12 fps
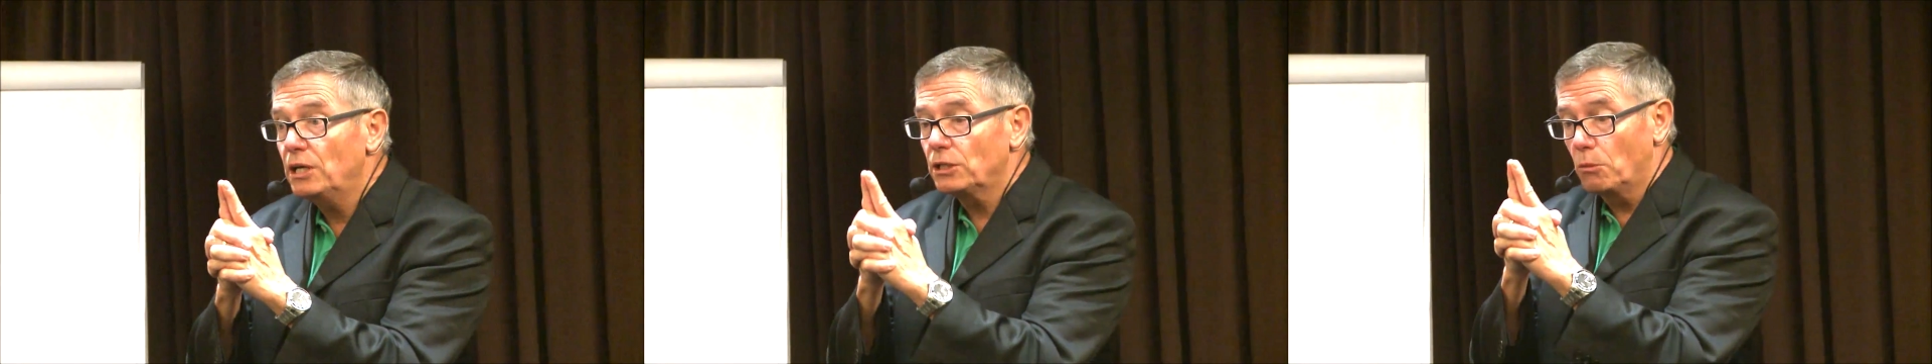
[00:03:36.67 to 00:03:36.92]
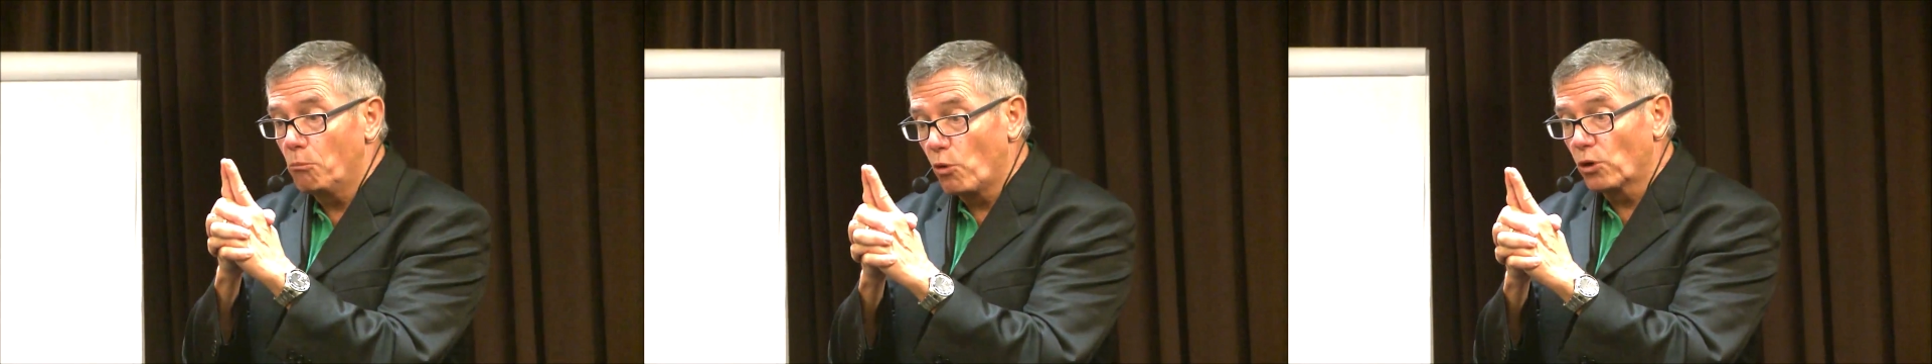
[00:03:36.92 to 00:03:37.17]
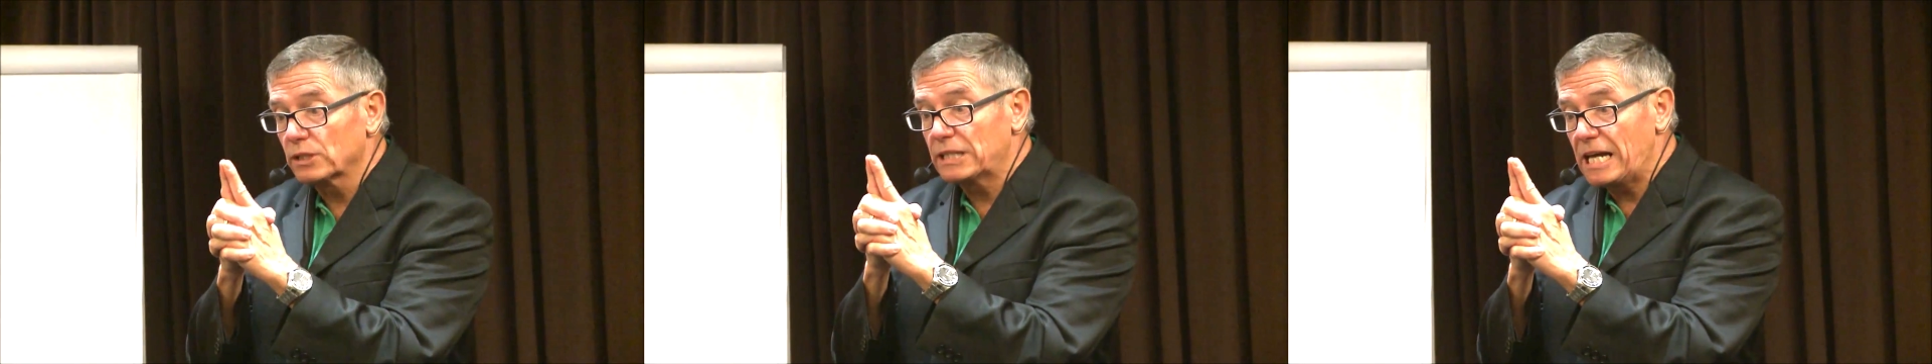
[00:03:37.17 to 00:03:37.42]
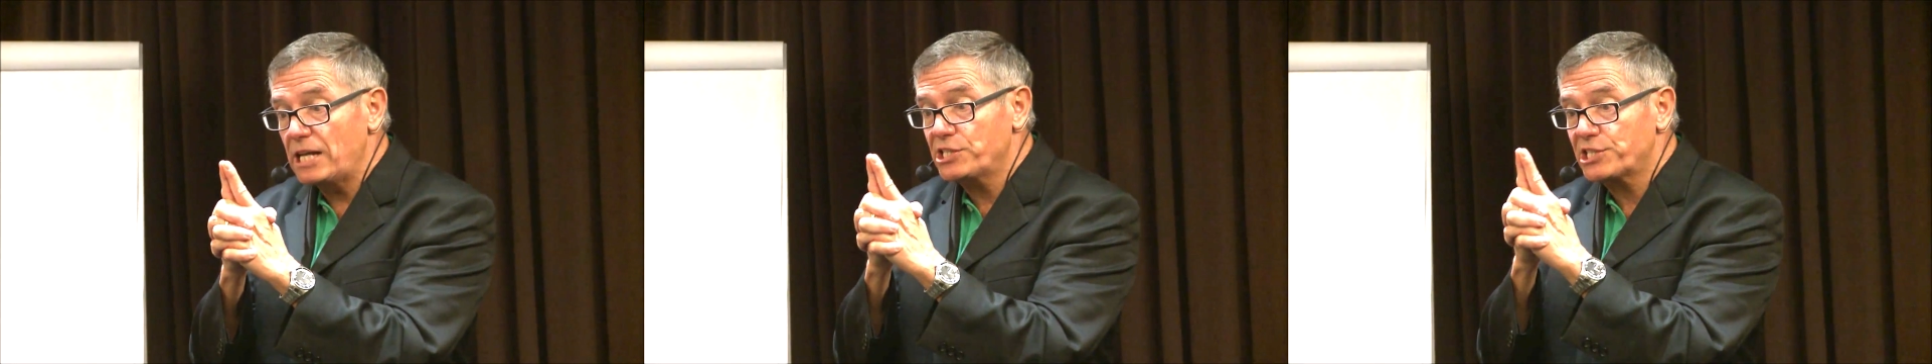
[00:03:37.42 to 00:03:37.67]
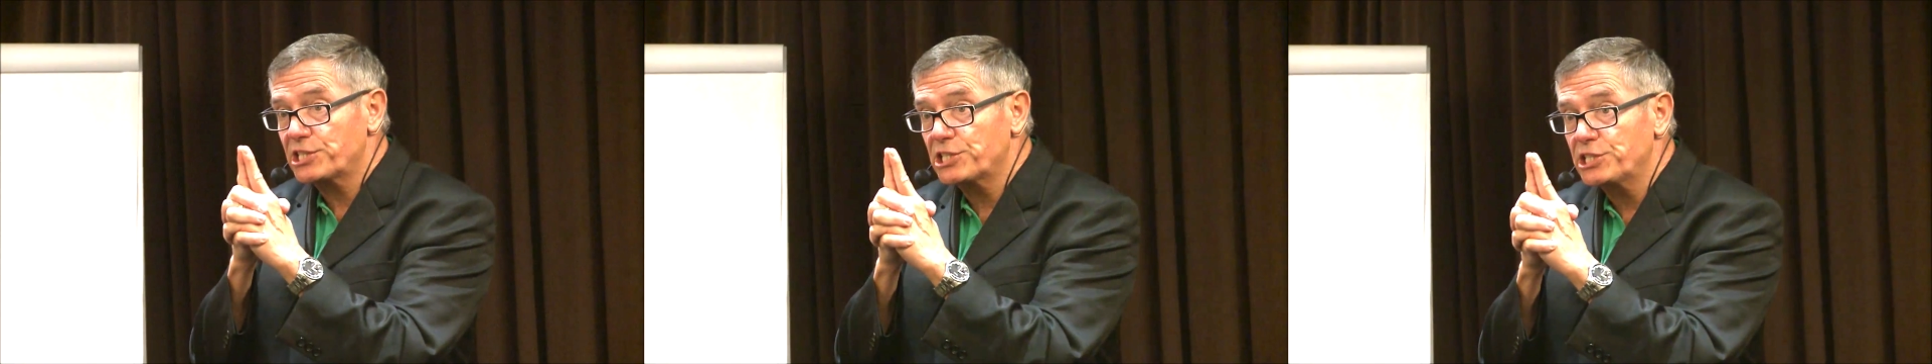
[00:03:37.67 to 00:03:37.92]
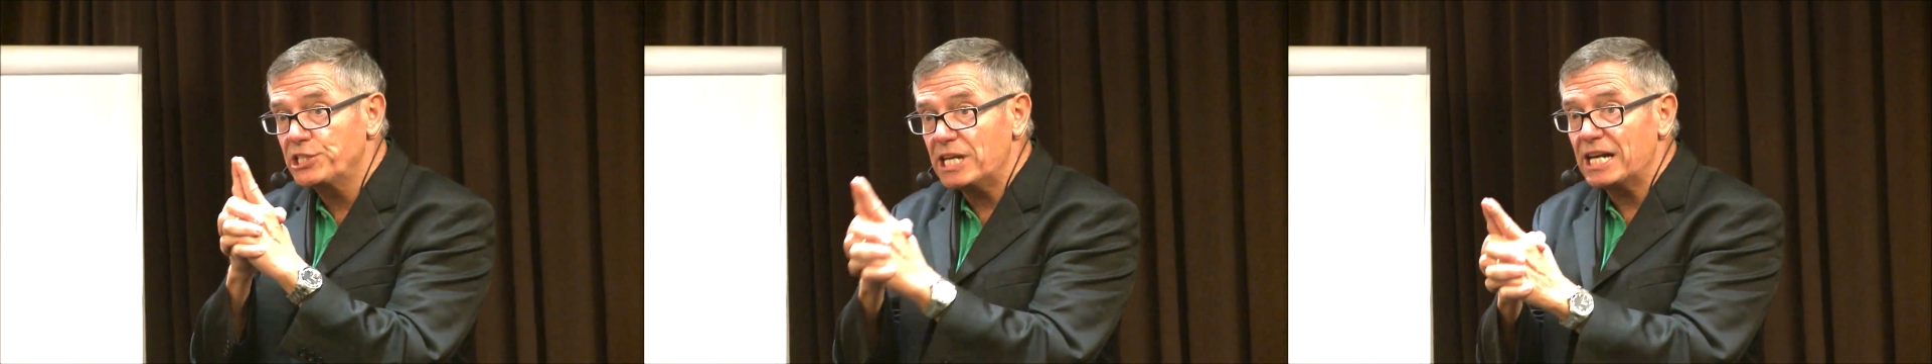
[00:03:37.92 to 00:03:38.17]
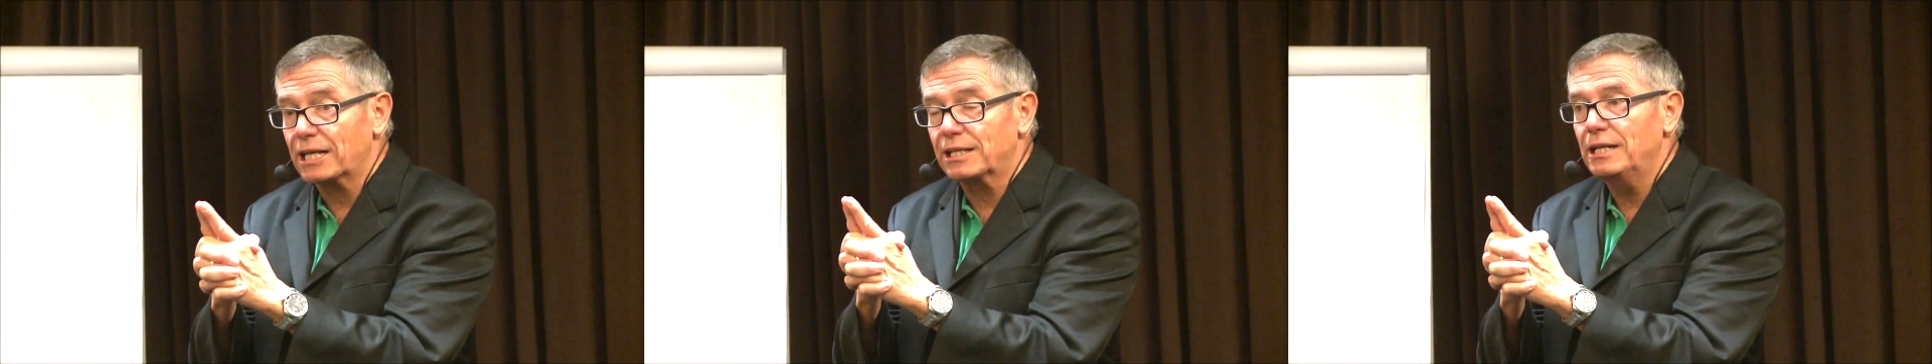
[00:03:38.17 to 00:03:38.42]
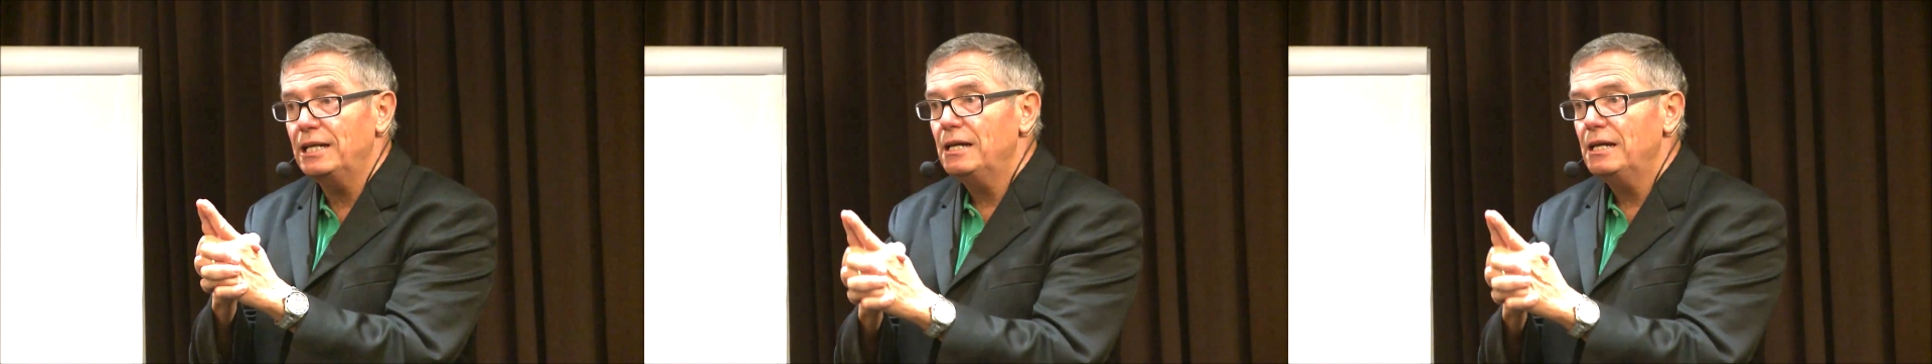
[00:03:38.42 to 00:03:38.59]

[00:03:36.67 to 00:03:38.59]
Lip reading: the more they stick.